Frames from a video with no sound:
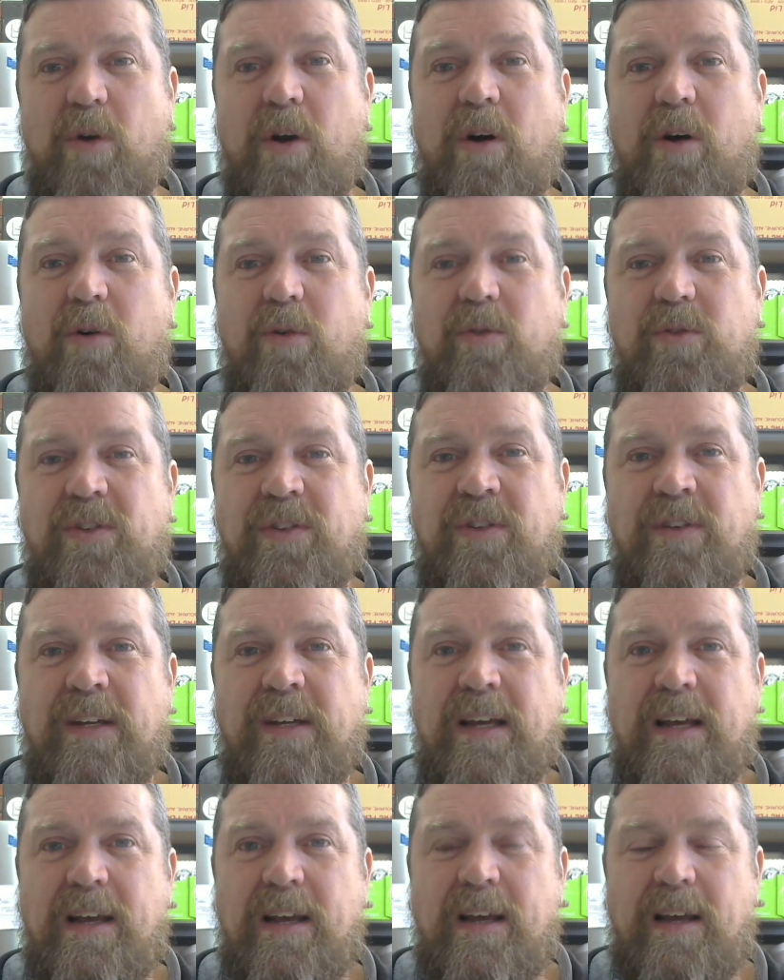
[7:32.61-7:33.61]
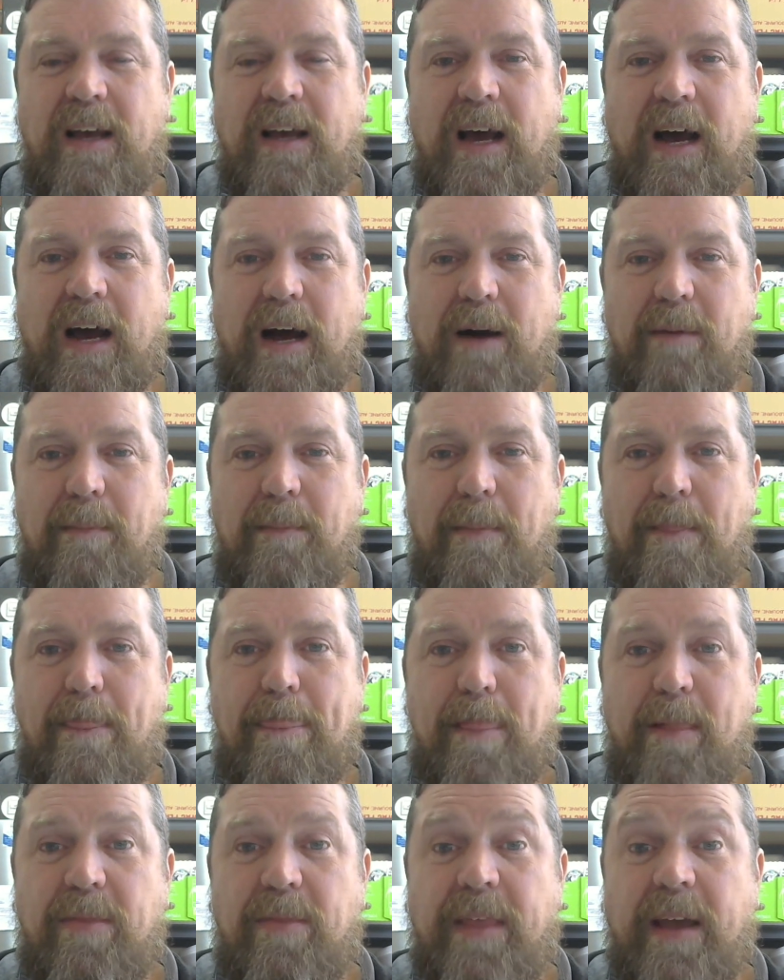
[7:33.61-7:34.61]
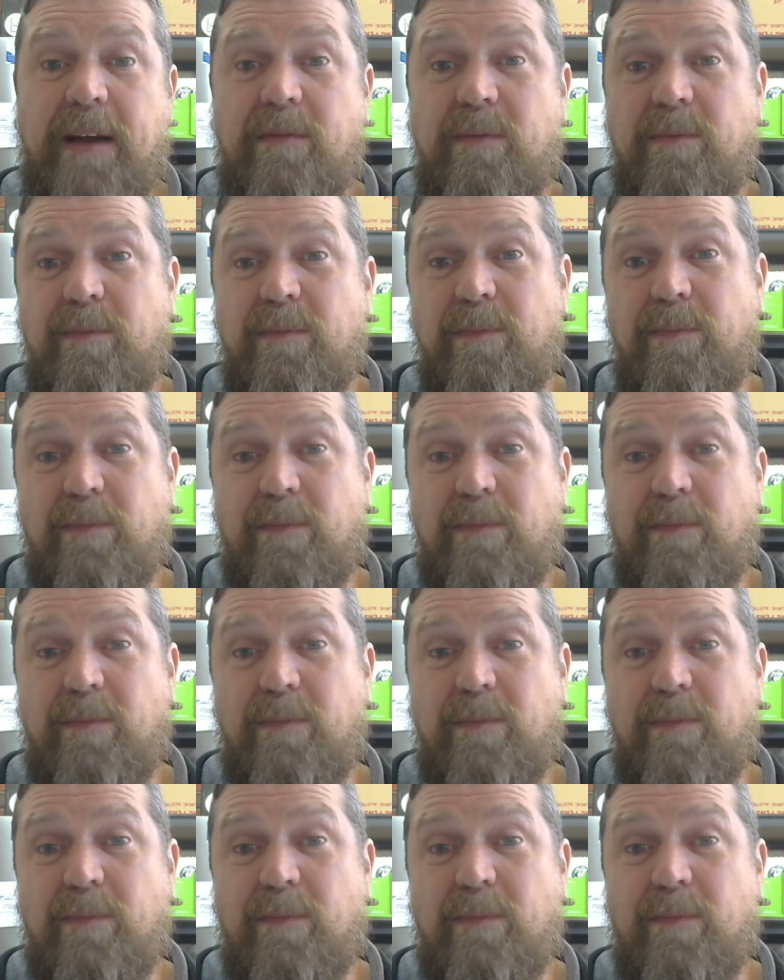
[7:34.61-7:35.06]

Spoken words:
roles that